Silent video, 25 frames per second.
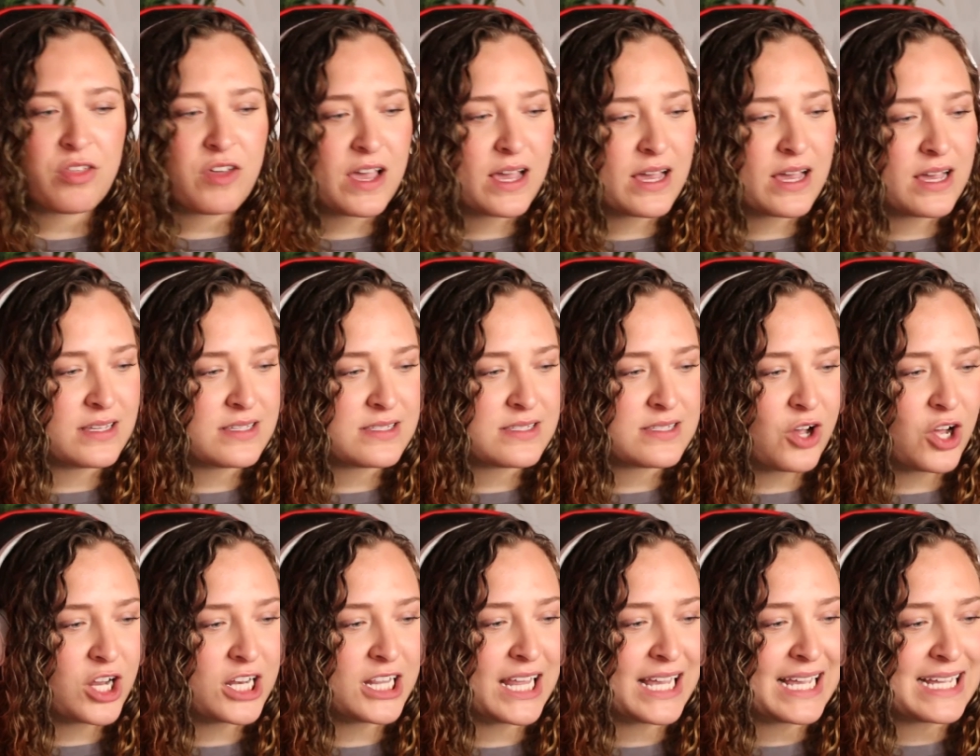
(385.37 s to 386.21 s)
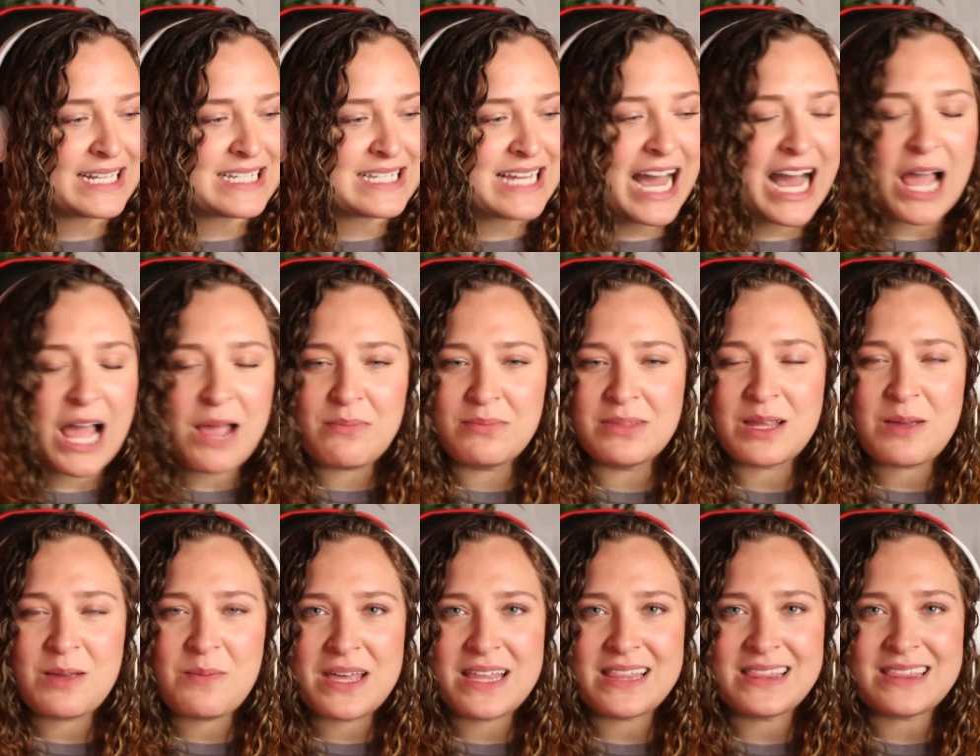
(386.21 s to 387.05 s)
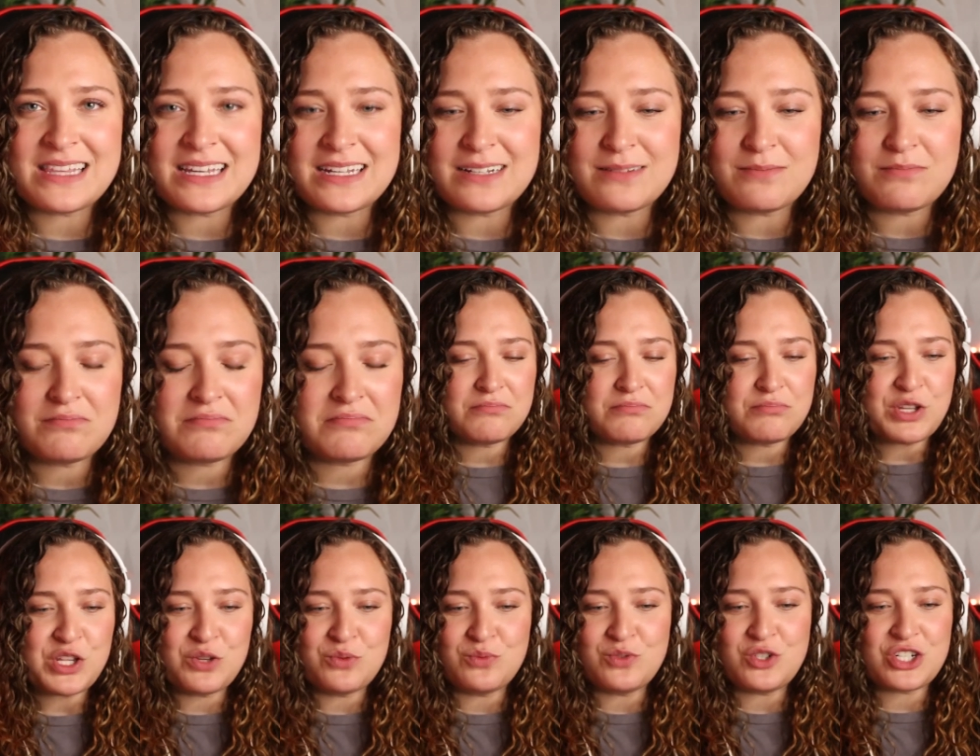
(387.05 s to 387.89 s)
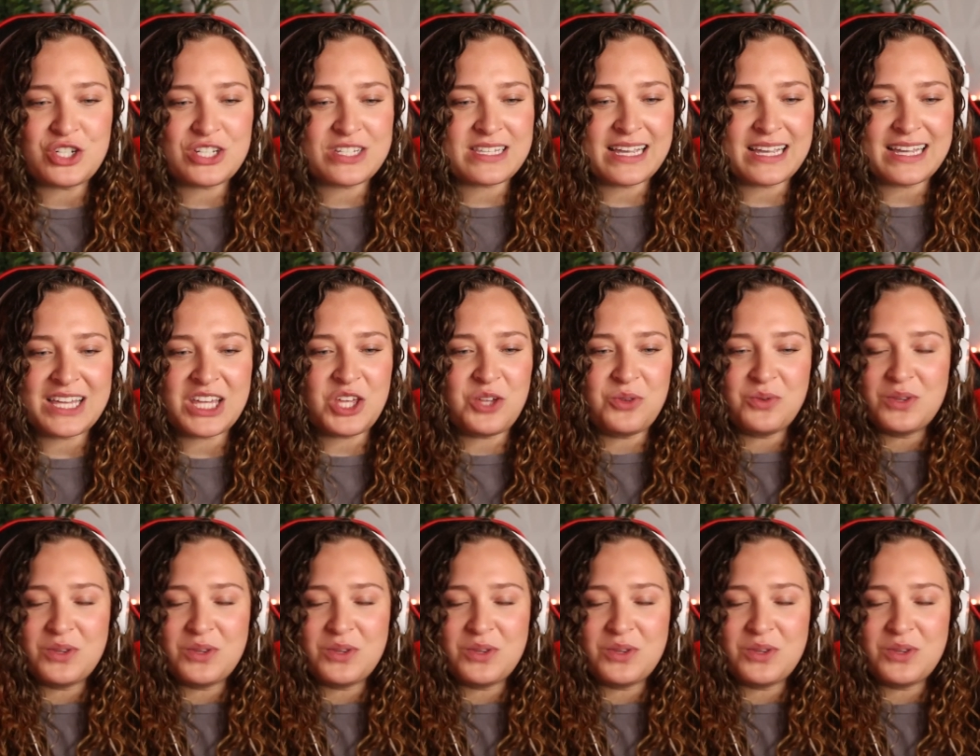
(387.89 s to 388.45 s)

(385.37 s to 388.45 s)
things on like a time limit that you just like,